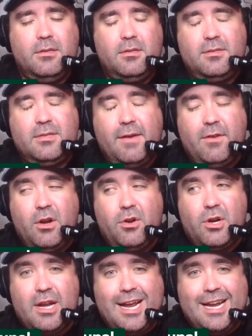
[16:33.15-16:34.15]
seven
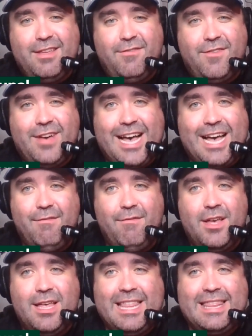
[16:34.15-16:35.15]
hundred ninety-five
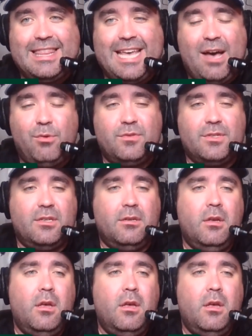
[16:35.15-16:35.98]
thousand.